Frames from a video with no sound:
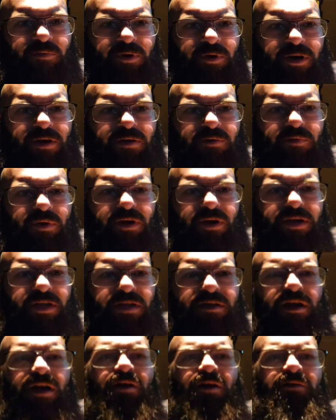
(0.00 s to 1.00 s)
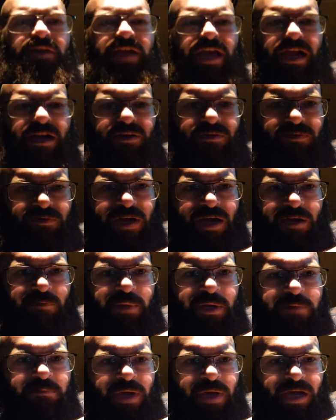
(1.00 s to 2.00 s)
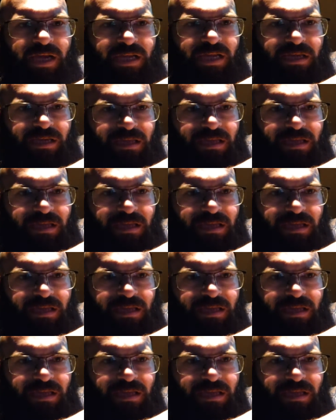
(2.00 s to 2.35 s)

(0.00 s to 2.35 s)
Where do you haul cattle around, Big Mike?